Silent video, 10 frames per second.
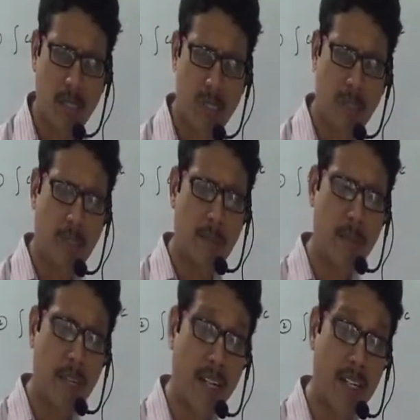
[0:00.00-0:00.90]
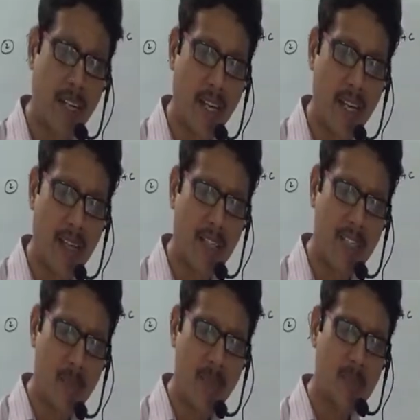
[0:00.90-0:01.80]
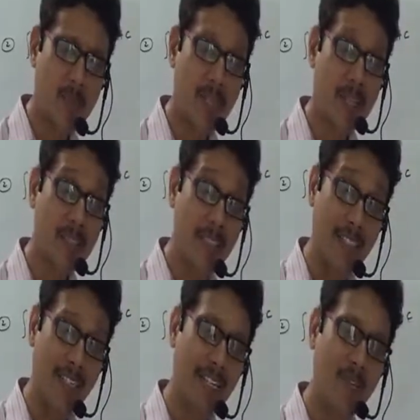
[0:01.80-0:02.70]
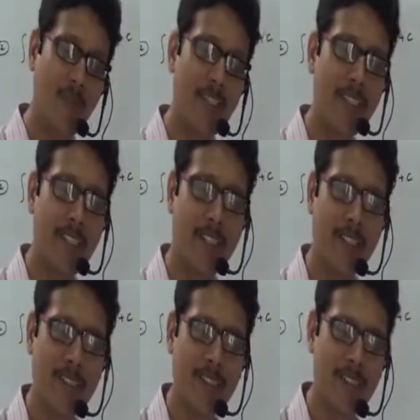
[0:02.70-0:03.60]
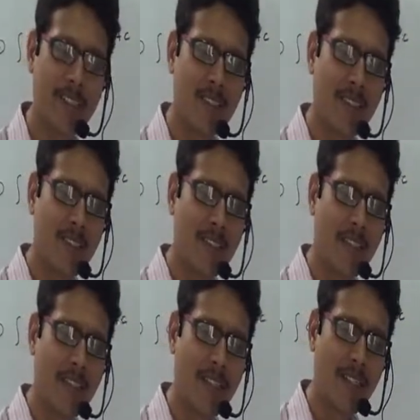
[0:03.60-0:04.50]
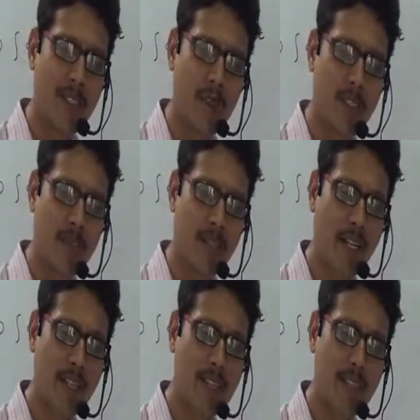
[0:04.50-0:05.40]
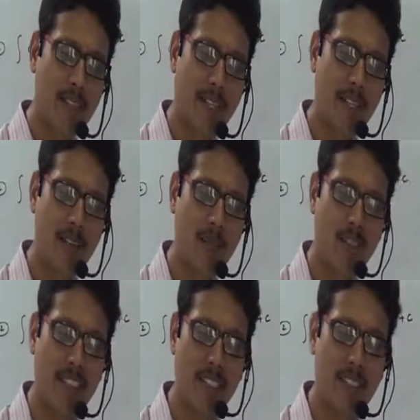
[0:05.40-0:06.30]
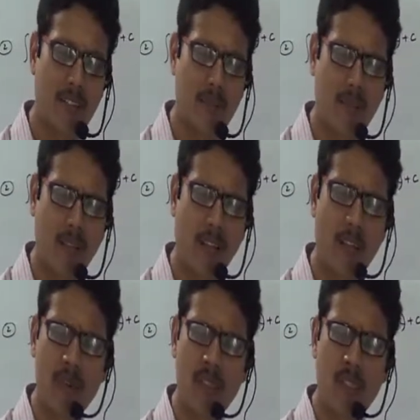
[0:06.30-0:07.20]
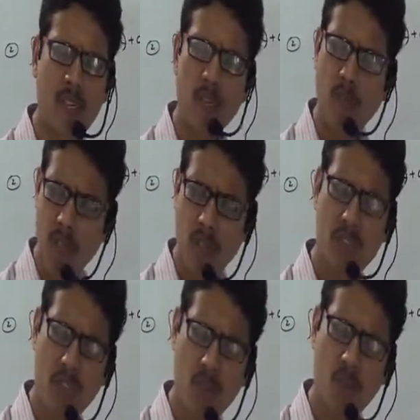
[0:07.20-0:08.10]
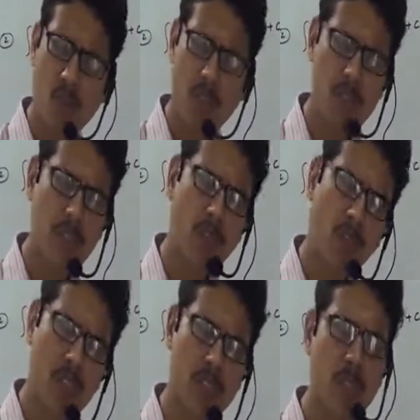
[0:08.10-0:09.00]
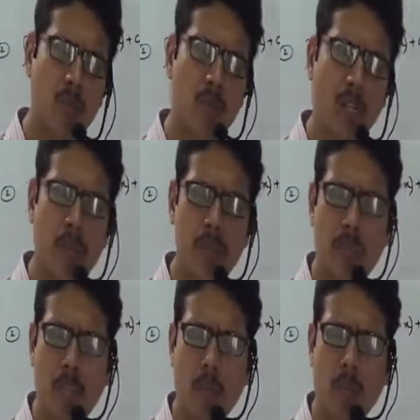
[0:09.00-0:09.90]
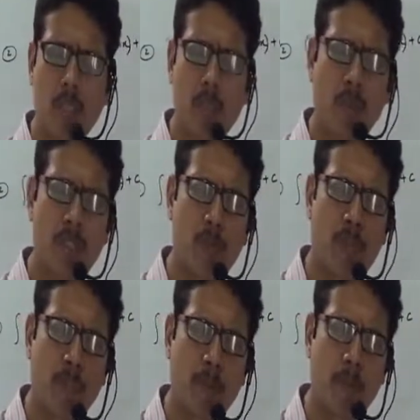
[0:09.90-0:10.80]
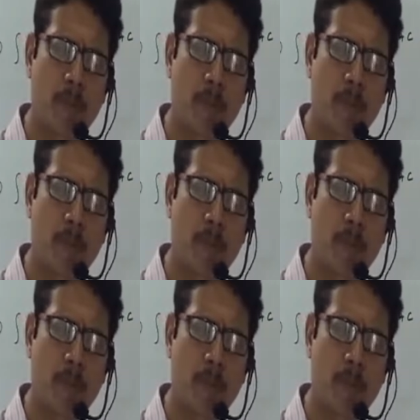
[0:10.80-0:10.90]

by dt and displacement as integral v dt. Displacement as integral v dt. Otherwise, if velocity is constant, velocity into time is nothing but displacement.